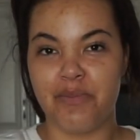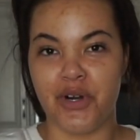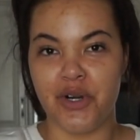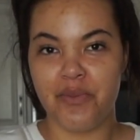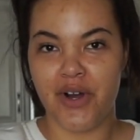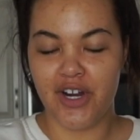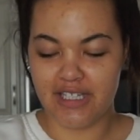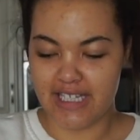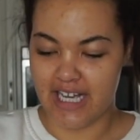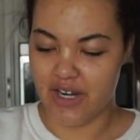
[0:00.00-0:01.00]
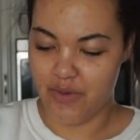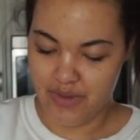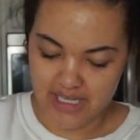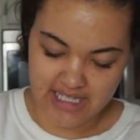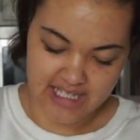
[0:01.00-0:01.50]
the burnt parts, like I don't
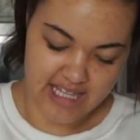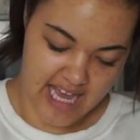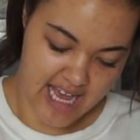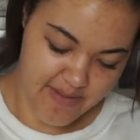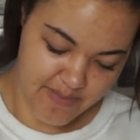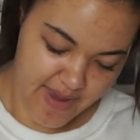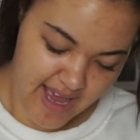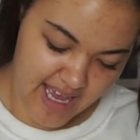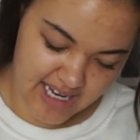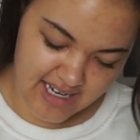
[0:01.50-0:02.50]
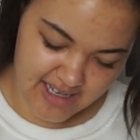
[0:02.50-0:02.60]
think it's that bad.